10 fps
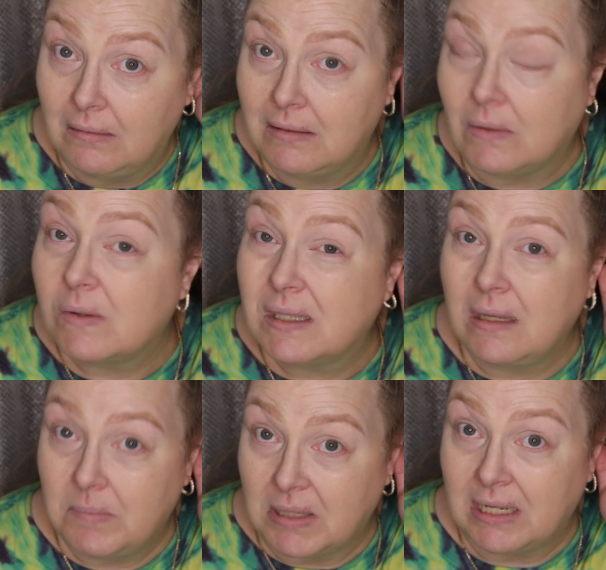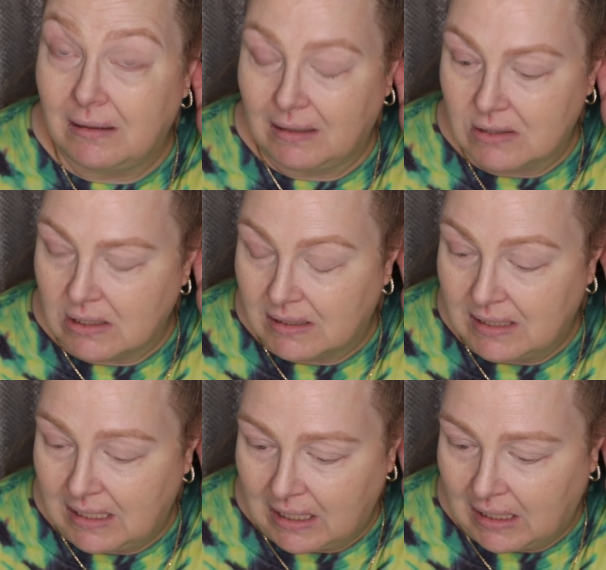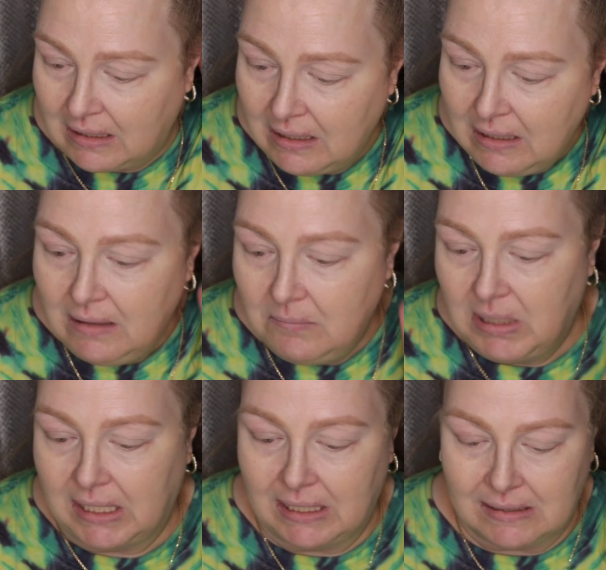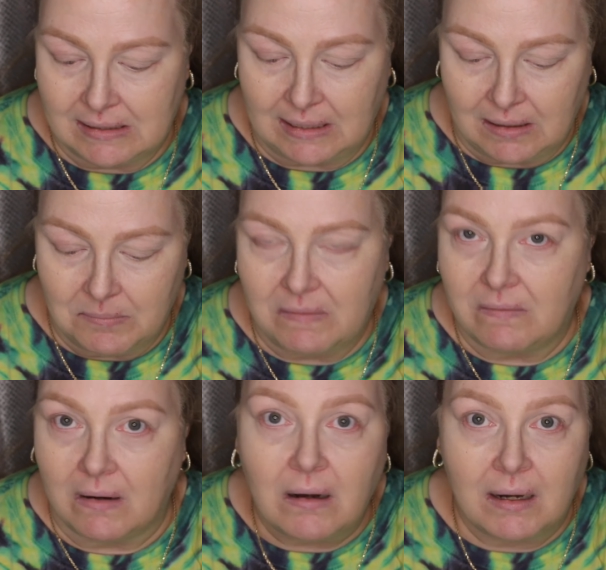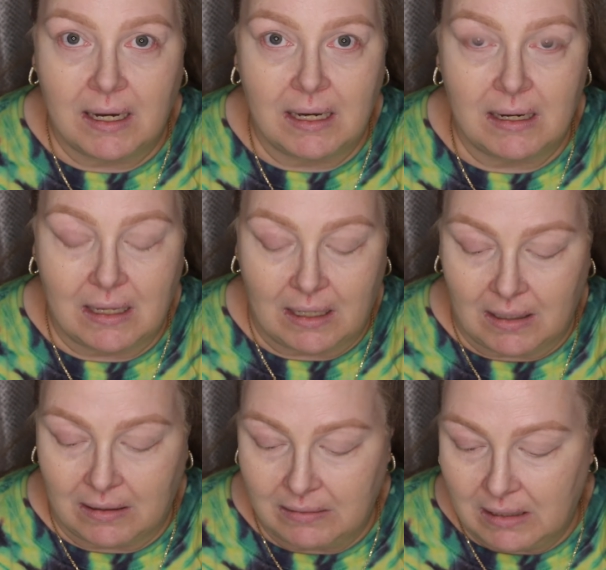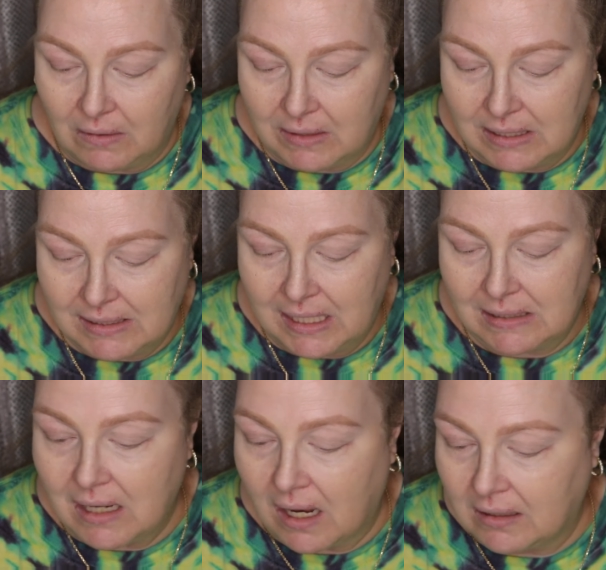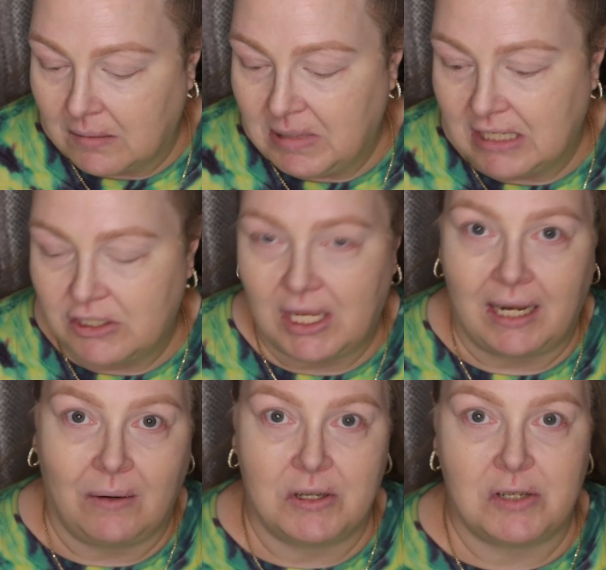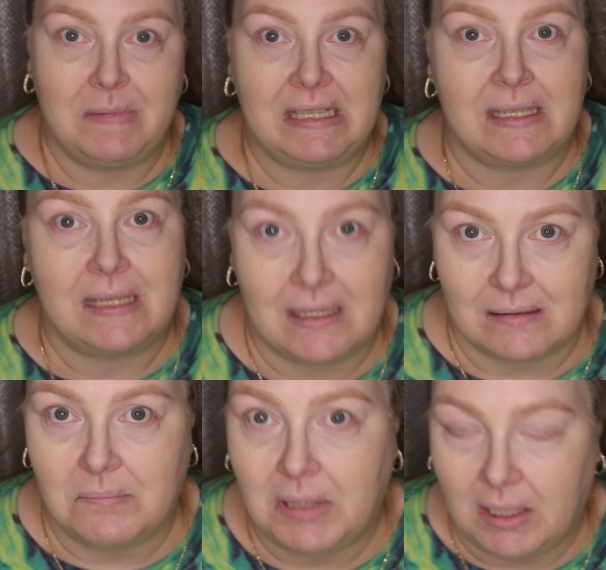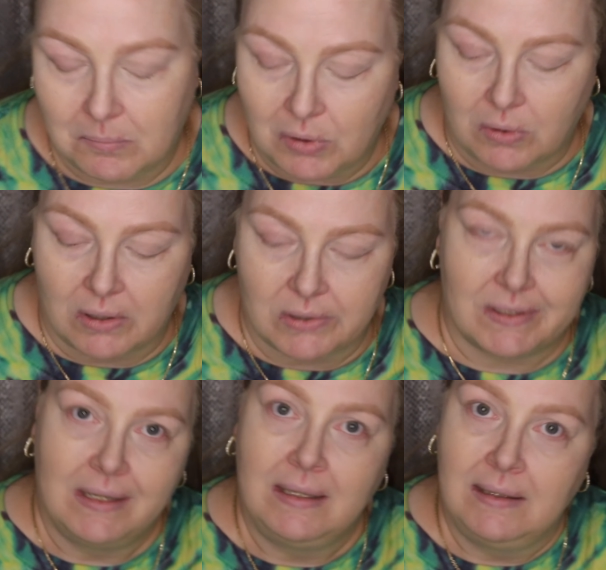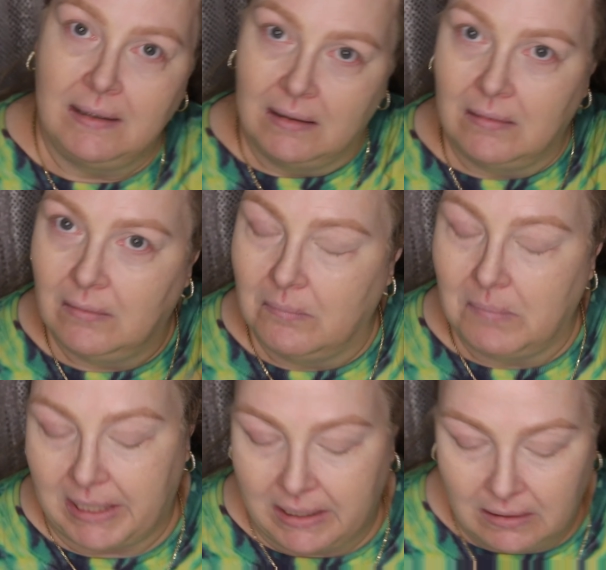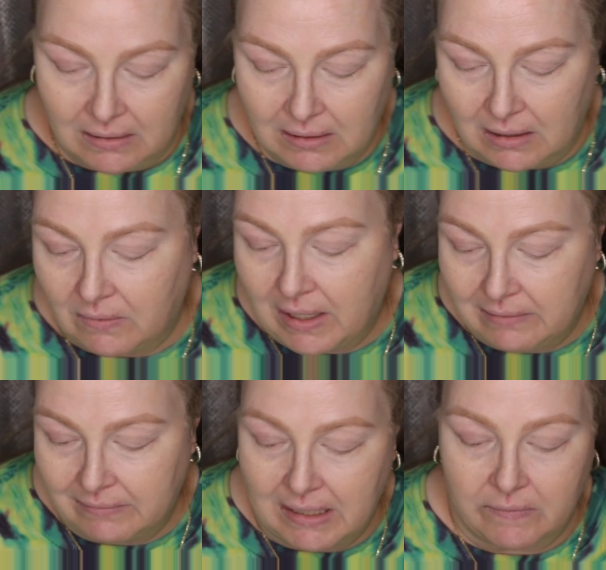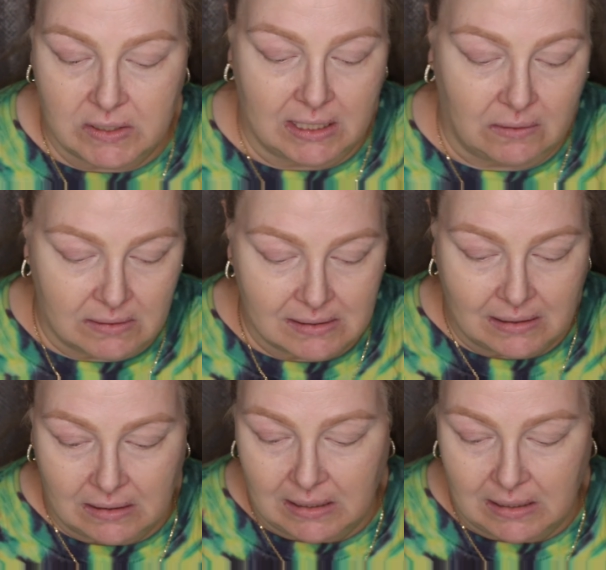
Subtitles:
don't sleep in it. Let's just say that. Because that can be very, you know, they say it's non-comedogenic, which means it doesn't plug pores. But, you know, I never take a risk on